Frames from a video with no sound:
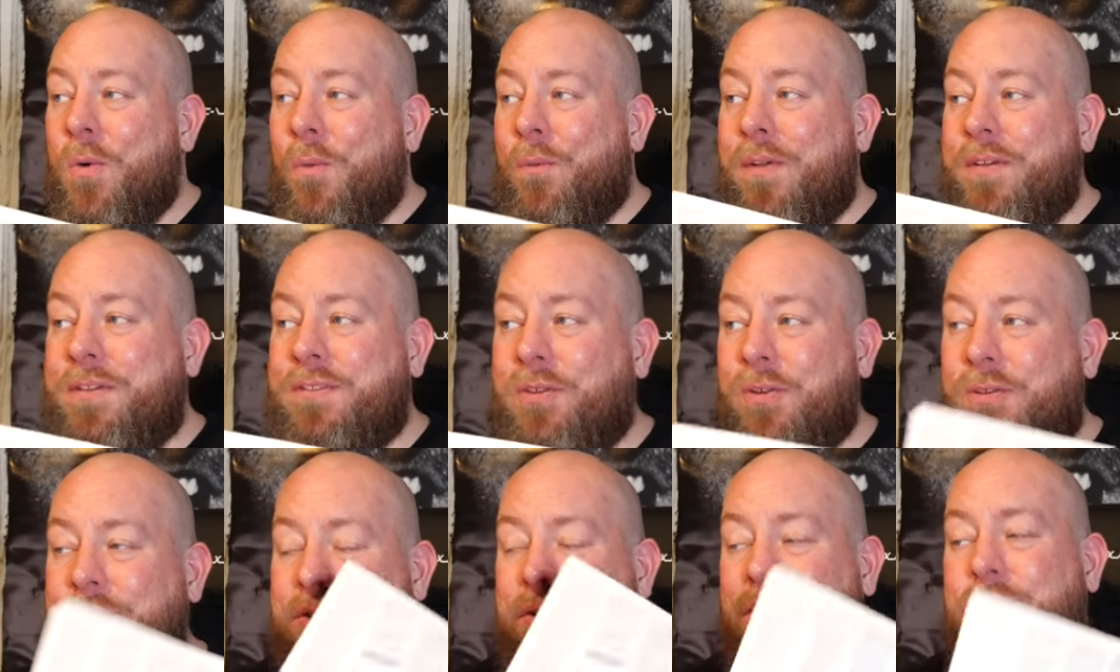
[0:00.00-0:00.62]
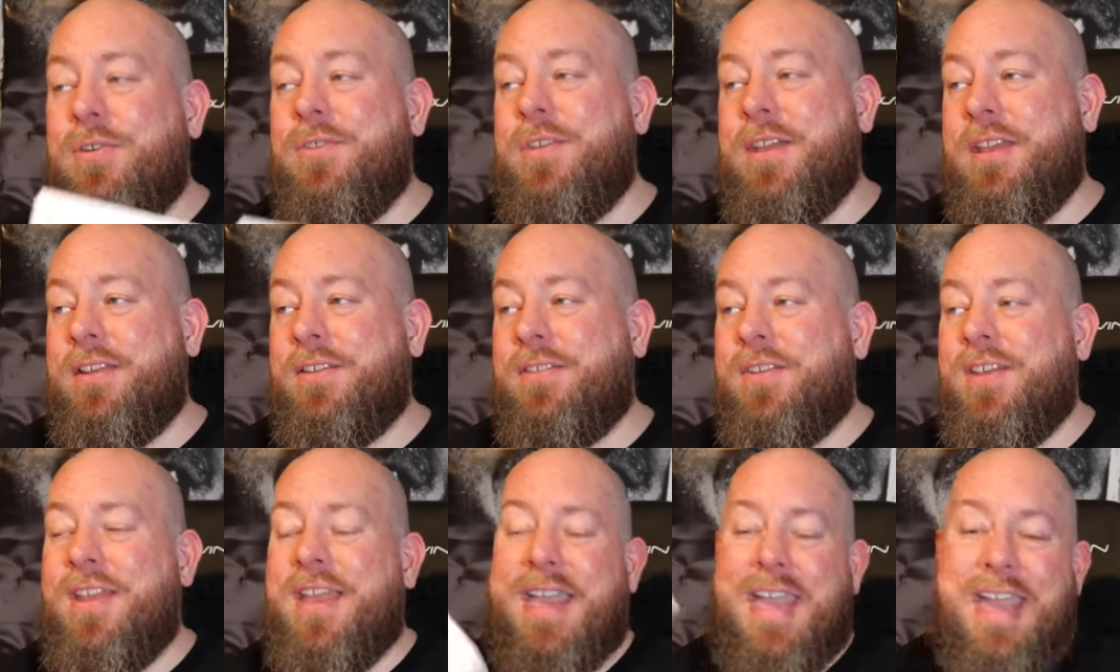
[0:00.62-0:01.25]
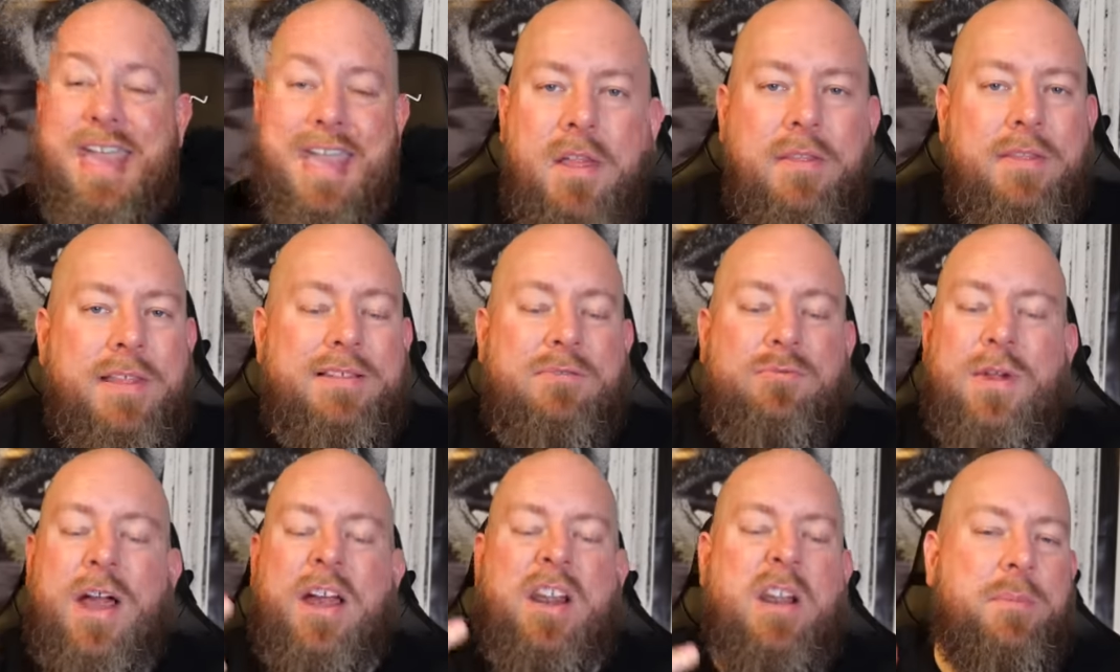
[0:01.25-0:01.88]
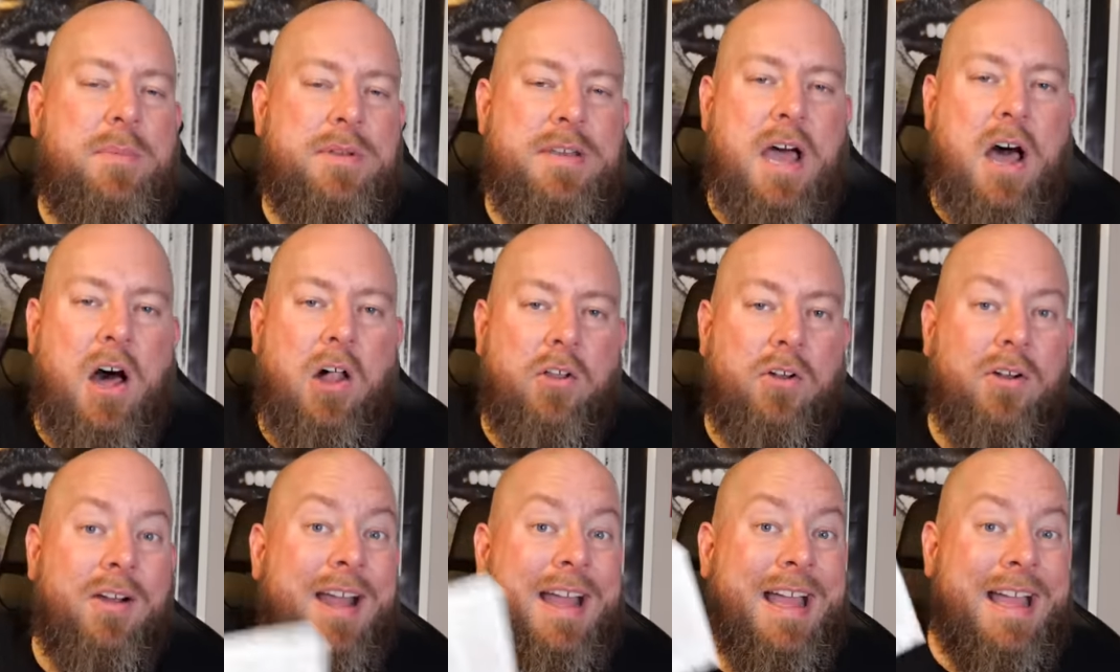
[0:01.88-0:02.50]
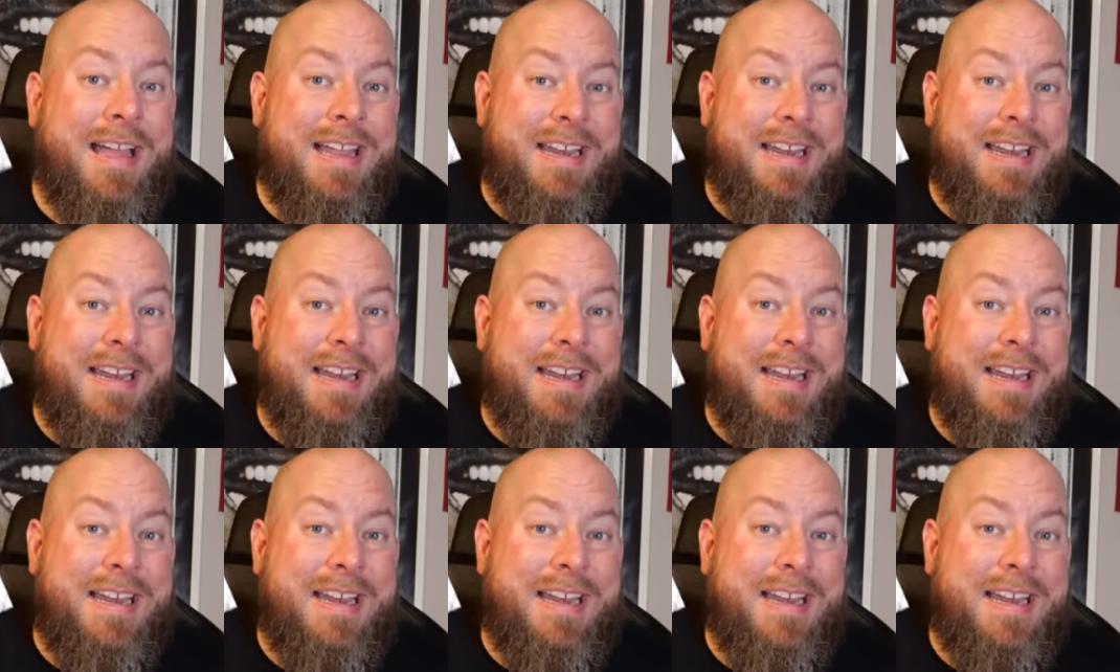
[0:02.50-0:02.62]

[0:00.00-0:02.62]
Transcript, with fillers: We sold two of these. Let's round up a dollar,